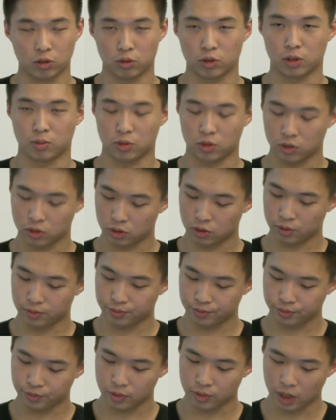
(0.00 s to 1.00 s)
two numbers.
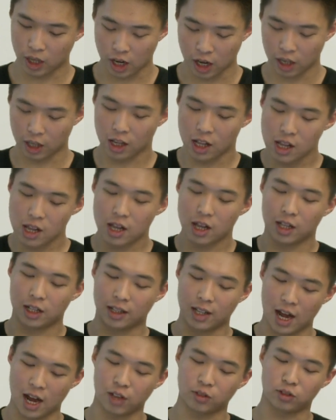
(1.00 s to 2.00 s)
Uh,
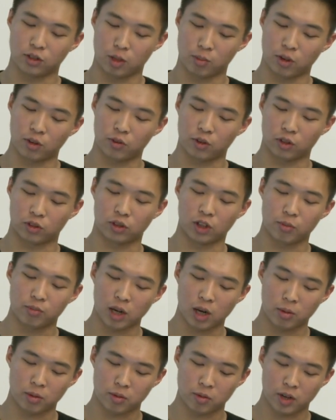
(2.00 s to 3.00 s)
last number for the
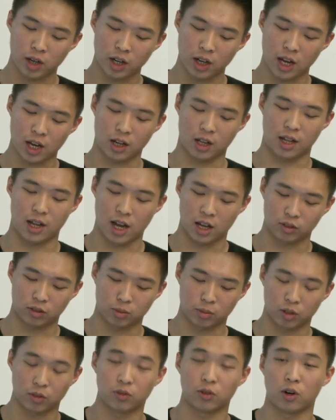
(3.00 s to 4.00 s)
subproblem array and the last
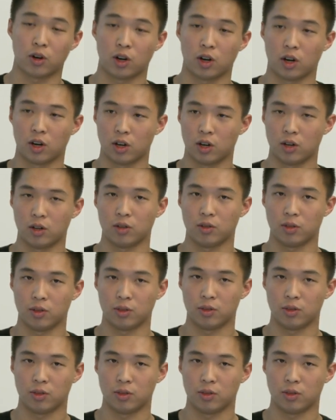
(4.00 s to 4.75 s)
number for